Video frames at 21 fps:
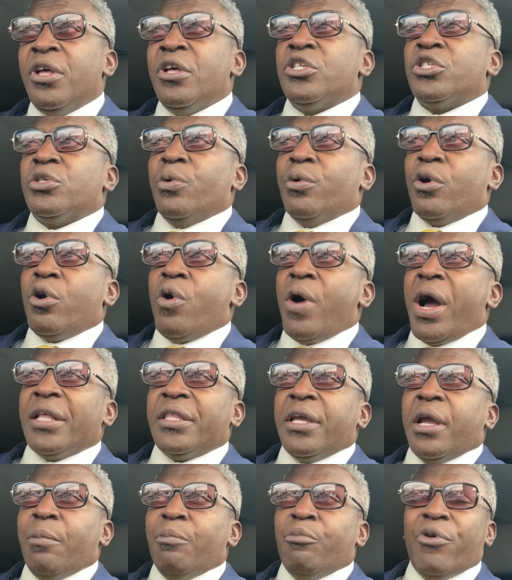so we go out
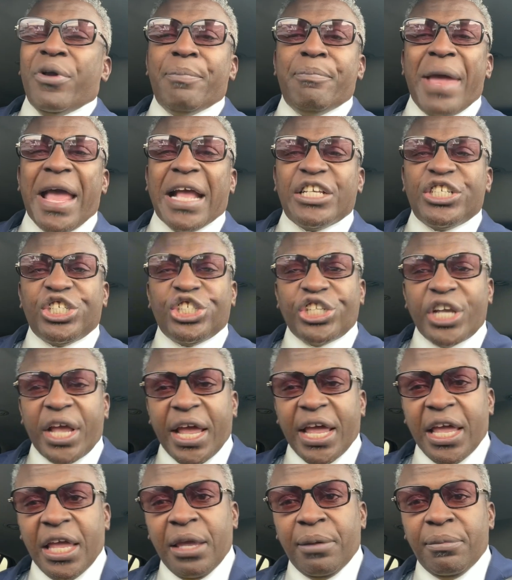there and bring back
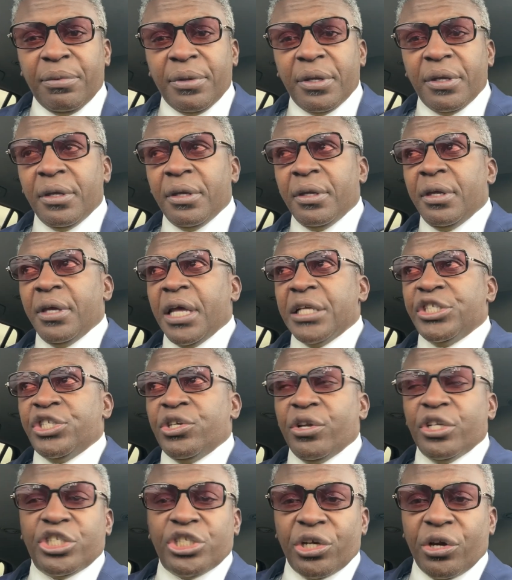shame
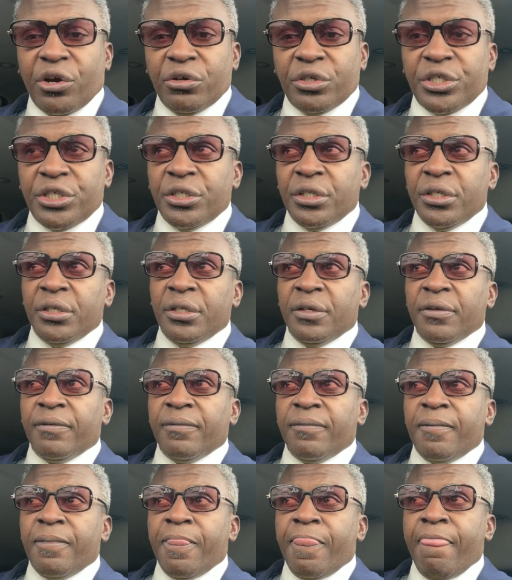into the church.
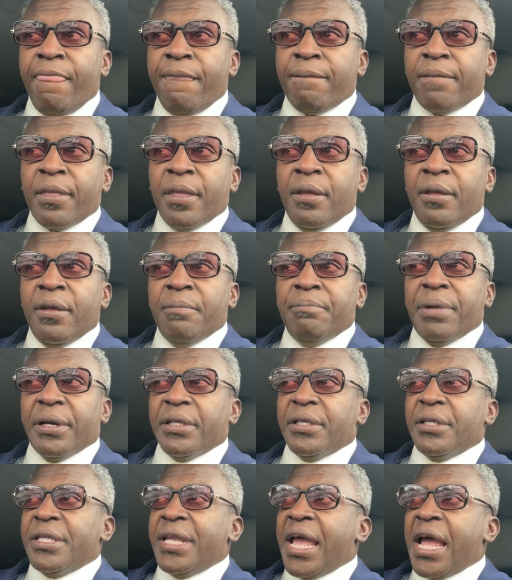
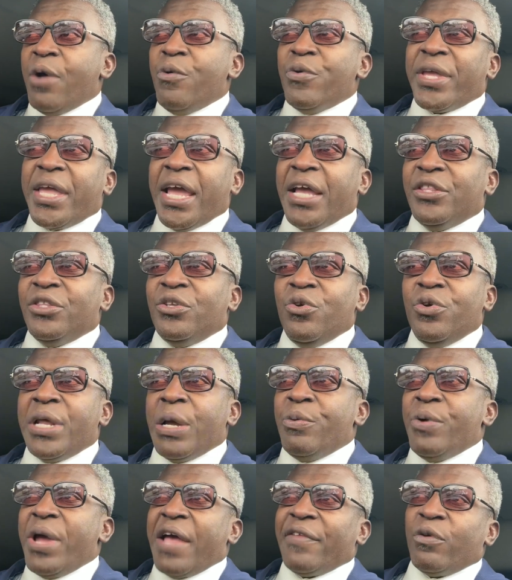But now we can't do
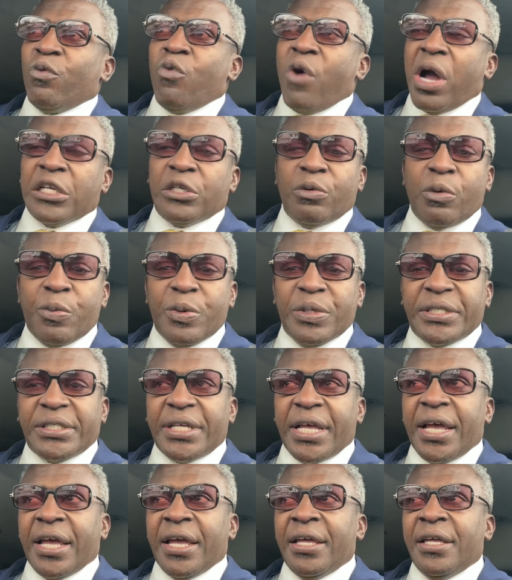that. We have to watch what we
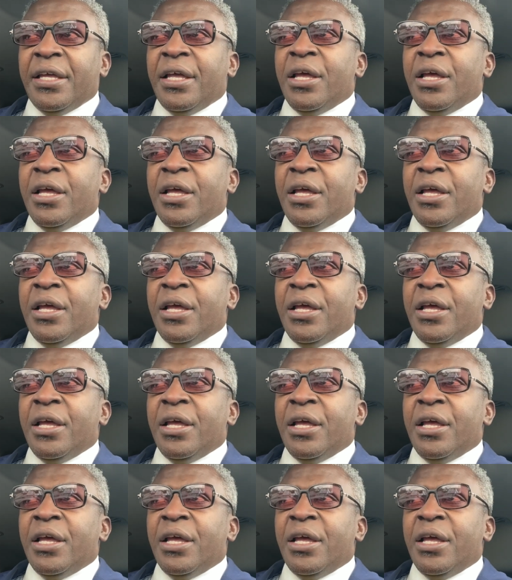say.